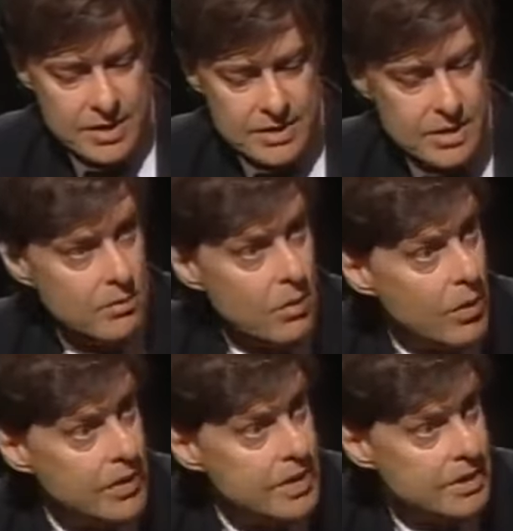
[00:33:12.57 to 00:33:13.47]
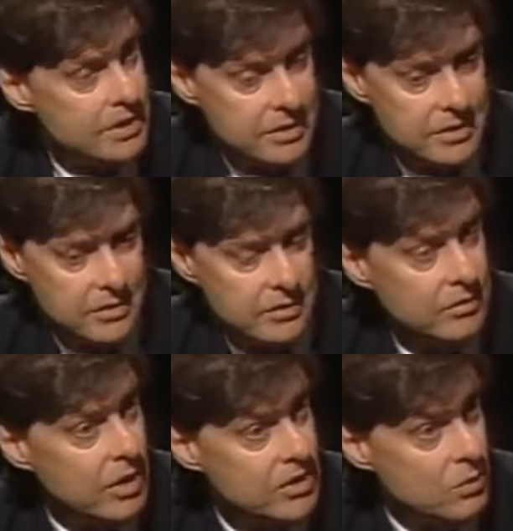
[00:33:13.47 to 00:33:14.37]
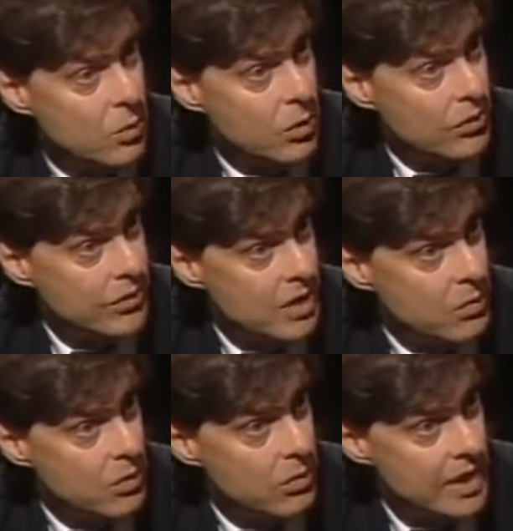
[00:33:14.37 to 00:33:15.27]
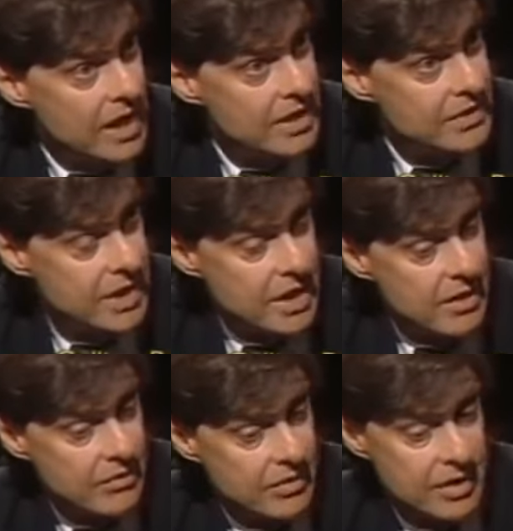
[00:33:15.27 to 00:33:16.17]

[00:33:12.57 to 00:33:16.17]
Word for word: They say, well, what is it? You know, is it war or no war? Will they let us go?